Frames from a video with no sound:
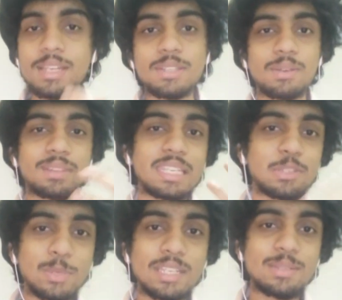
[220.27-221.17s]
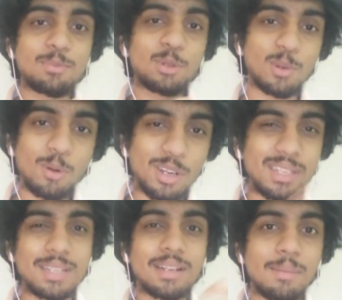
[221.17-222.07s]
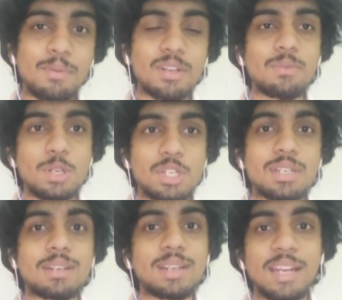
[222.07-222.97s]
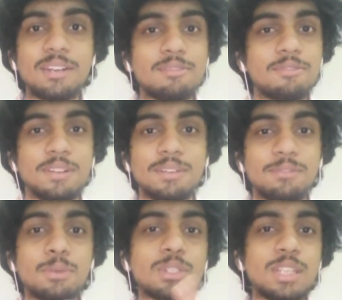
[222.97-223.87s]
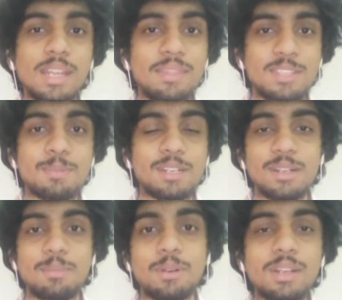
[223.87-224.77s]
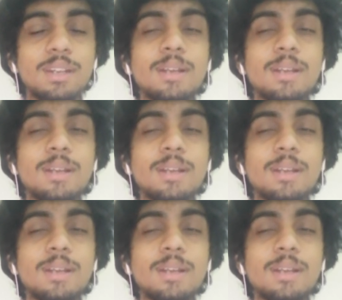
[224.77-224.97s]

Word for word: so these ways, both robotics and computer vision kind of uh, fused in at this particular point.